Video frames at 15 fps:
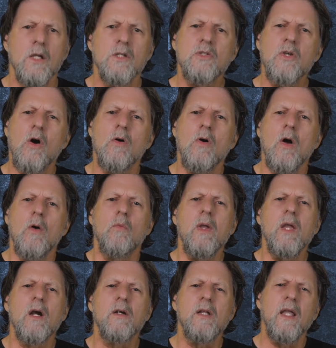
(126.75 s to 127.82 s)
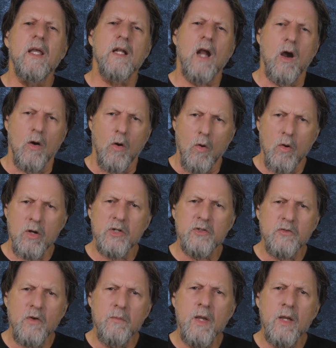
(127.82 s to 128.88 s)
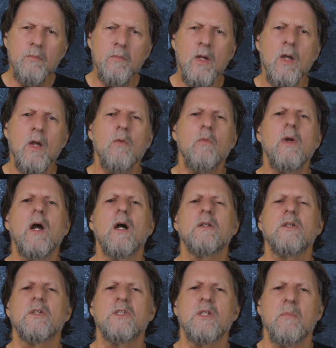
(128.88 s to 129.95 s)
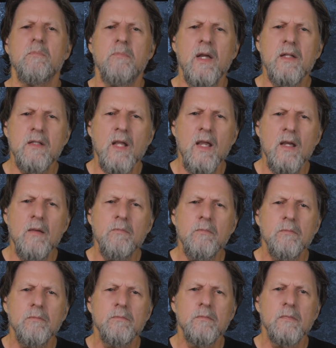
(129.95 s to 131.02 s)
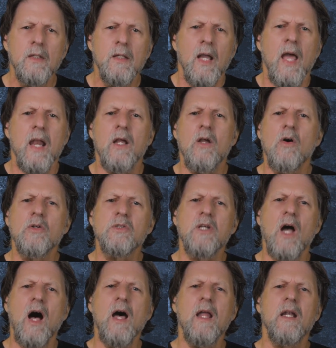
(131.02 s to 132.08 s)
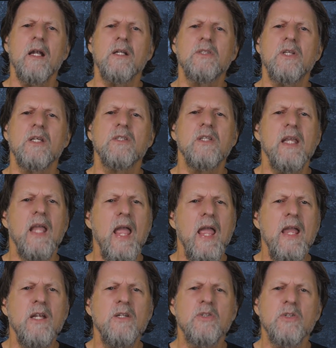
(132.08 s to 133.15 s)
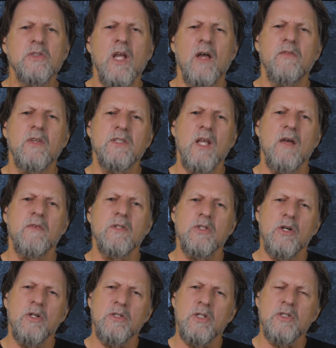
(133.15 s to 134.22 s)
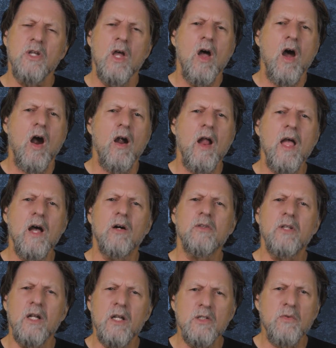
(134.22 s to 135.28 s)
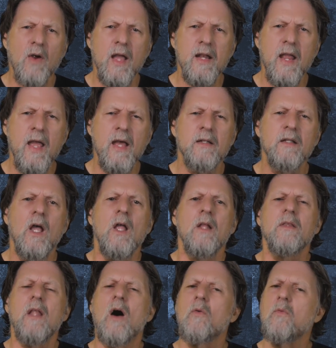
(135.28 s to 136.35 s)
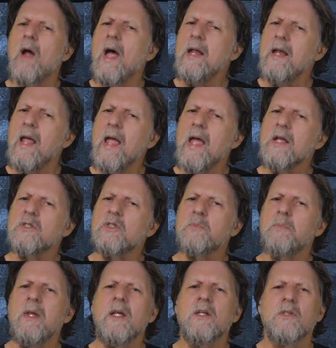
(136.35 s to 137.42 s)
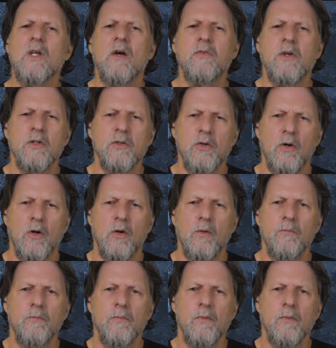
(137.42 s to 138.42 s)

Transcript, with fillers: So we are to get our orders from him. We are to submit to him. And it goes on and it says the angels of the 7 churches are held in his right hand. Now, right hand speaks of control.